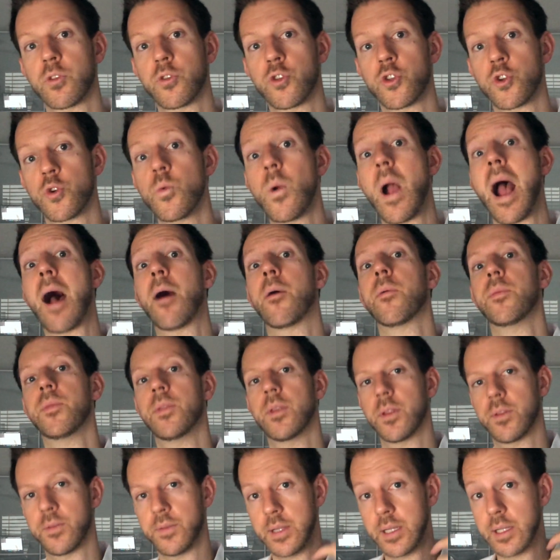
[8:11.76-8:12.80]
throughout
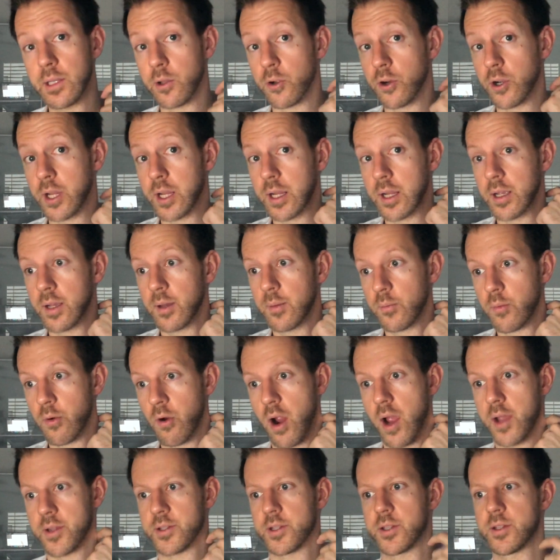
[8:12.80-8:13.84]
the learning
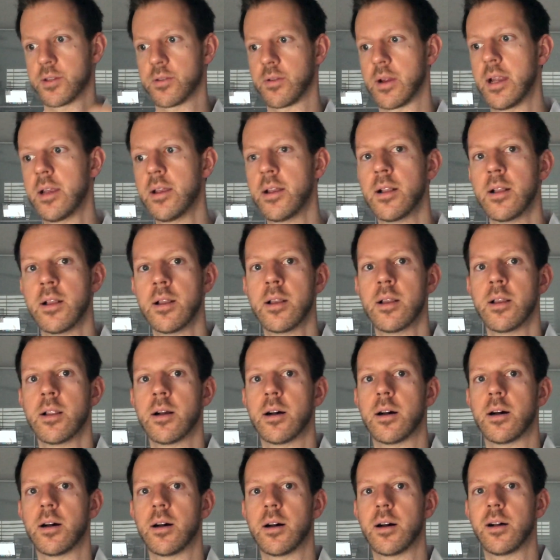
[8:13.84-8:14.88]
process, right?
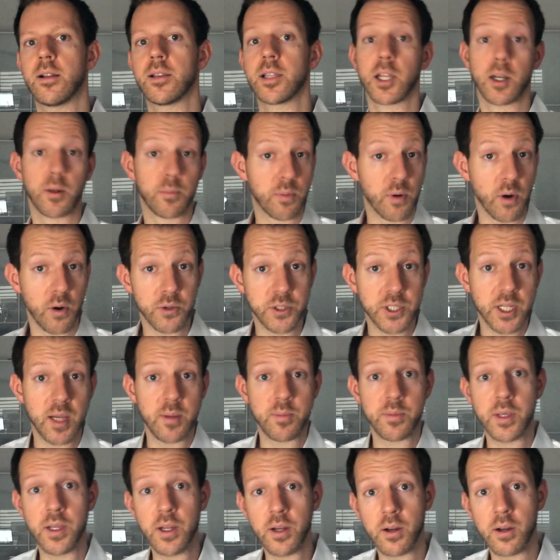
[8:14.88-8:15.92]
A little pro
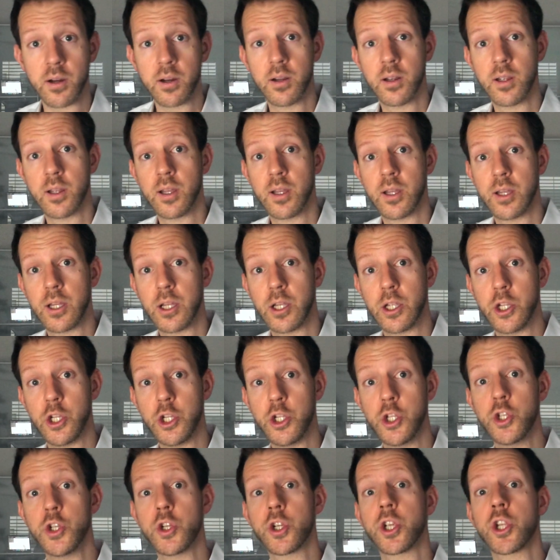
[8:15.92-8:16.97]
tip here,
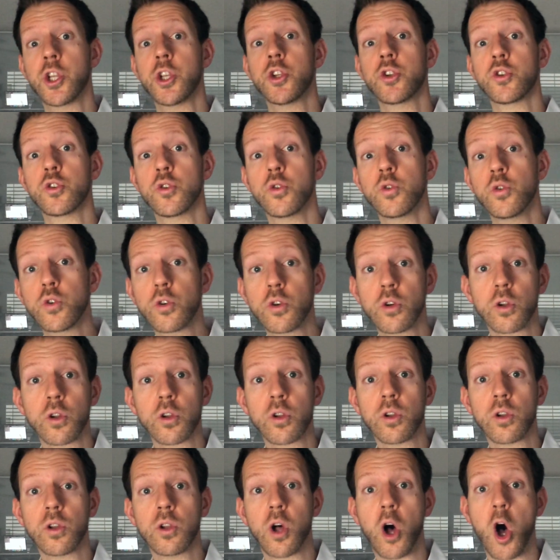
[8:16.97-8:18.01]
you can
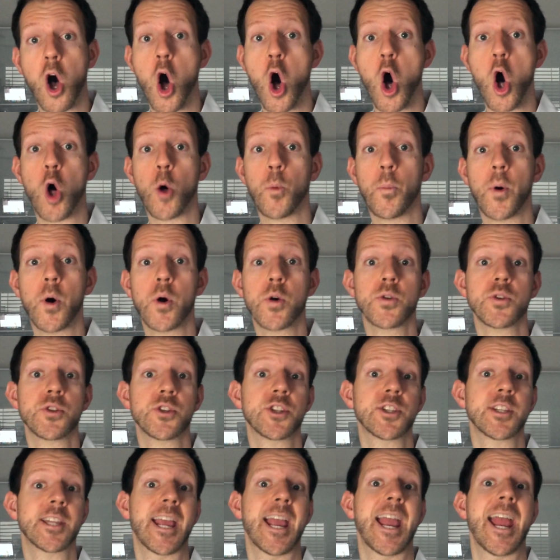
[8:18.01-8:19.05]
Google
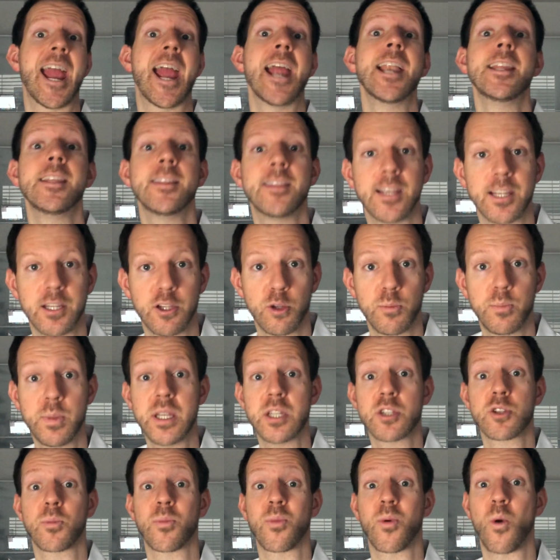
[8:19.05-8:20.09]
almost anything. You'd be
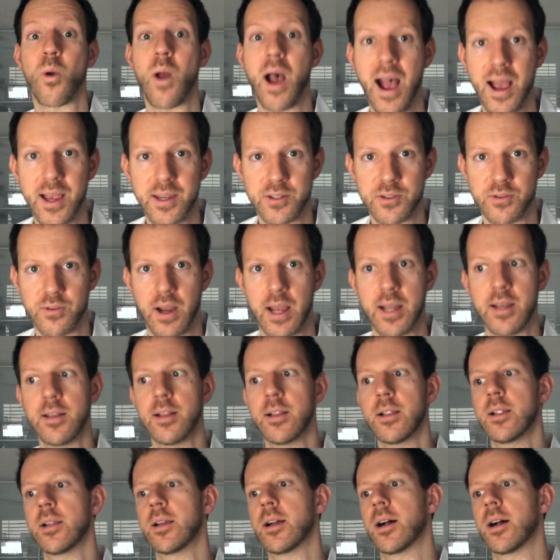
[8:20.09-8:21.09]
surprised, right?